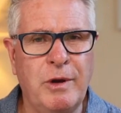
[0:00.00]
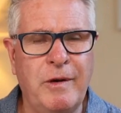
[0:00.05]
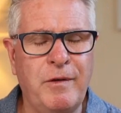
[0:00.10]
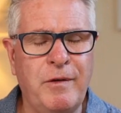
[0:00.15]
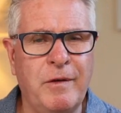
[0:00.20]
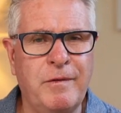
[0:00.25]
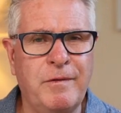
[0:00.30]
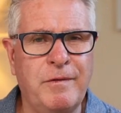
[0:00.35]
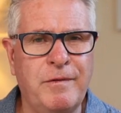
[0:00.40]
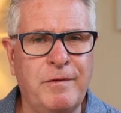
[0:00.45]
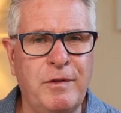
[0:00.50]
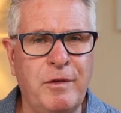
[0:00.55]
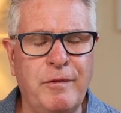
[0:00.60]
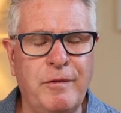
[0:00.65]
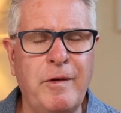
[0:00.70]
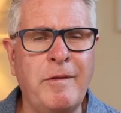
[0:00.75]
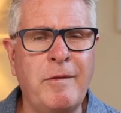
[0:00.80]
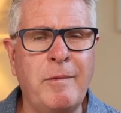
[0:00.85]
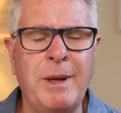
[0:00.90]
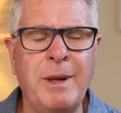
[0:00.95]
If
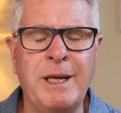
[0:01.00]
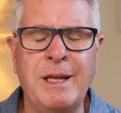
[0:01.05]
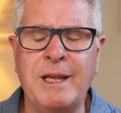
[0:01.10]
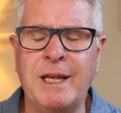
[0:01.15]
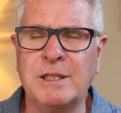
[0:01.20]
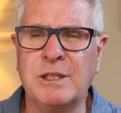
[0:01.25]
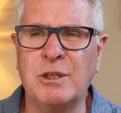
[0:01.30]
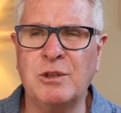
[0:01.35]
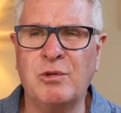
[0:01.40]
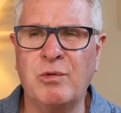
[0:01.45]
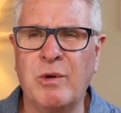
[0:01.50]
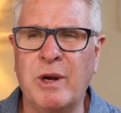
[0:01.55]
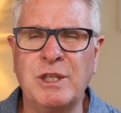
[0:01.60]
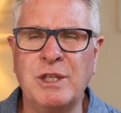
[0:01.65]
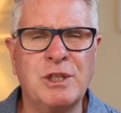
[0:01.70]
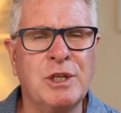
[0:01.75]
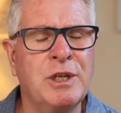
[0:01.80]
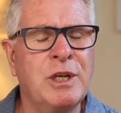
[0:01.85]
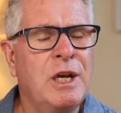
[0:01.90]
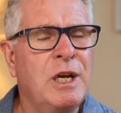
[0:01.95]
you've ever been in that
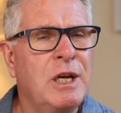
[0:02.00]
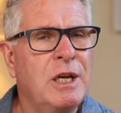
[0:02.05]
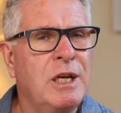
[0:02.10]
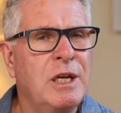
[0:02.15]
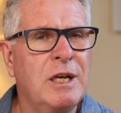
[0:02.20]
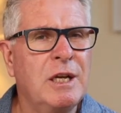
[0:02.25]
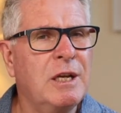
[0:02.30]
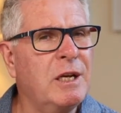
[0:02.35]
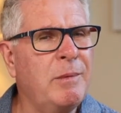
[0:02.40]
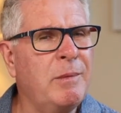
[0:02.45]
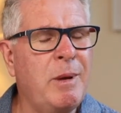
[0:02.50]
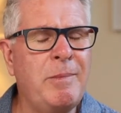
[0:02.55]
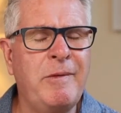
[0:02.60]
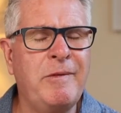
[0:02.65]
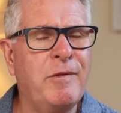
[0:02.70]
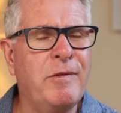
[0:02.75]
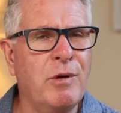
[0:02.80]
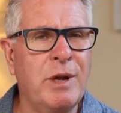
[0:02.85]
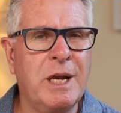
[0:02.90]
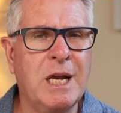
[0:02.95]
situation, let me
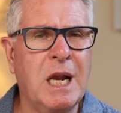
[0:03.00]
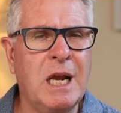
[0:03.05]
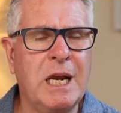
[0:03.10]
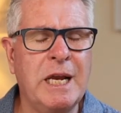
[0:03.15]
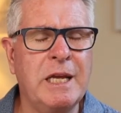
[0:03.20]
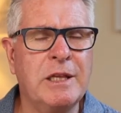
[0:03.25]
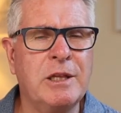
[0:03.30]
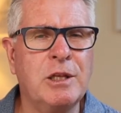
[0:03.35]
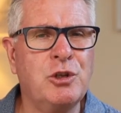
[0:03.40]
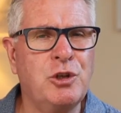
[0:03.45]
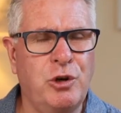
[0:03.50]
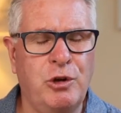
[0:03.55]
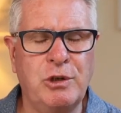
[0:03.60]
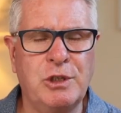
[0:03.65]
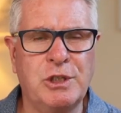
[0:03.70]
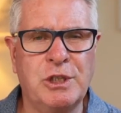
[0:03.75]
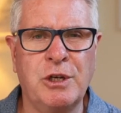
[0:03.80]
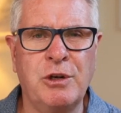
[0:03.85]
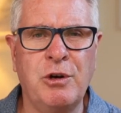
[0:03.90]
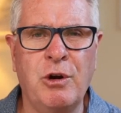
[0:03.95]
be very clear. The
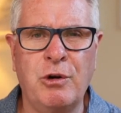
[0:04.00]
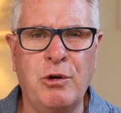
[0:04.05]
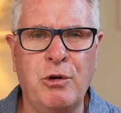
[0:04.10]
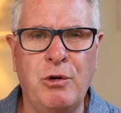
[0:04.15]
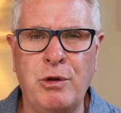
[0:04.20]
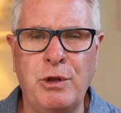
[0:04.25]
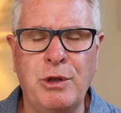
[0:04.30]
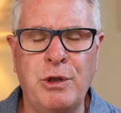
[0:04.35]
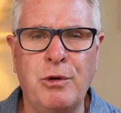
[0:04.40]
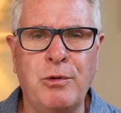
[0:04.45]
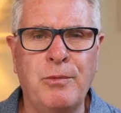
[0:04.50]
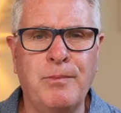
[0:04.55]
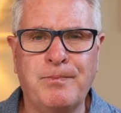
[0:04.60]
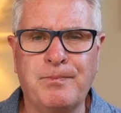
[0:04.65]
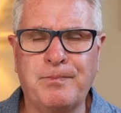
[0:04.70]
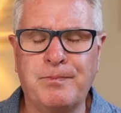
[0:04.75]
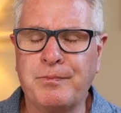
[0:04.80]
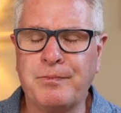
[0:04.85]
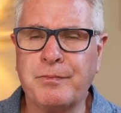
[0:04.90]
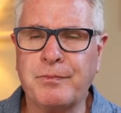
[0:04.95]
church did not hurt you.
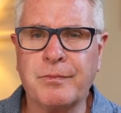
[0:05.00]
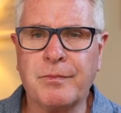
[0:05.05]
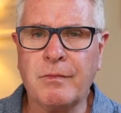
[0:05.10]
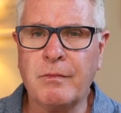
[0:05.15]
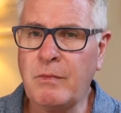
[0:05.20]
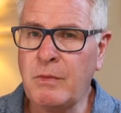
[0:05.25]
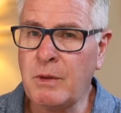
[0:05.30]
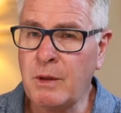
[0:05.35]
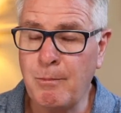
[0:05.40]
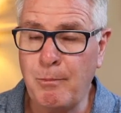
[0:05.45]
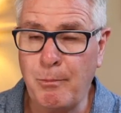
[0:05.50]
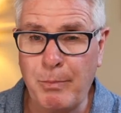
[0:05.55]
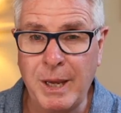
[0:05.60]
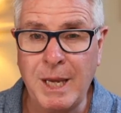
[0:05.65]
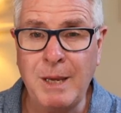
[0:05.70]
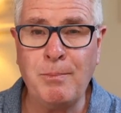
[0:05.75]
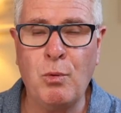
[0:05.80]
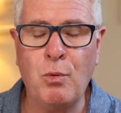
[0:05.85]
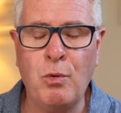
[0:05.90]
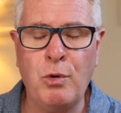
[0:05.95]

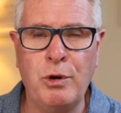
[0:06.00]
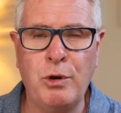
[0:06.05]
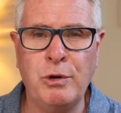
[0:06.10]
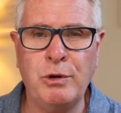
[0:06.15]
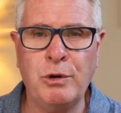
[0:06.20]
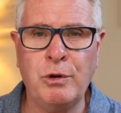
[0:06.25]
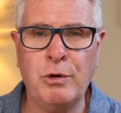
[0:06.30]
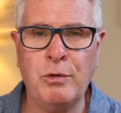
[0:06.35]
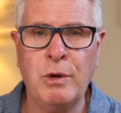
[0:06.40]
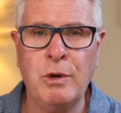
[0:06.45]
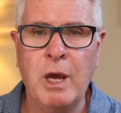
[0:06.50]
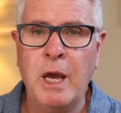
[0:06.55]
People hurt you.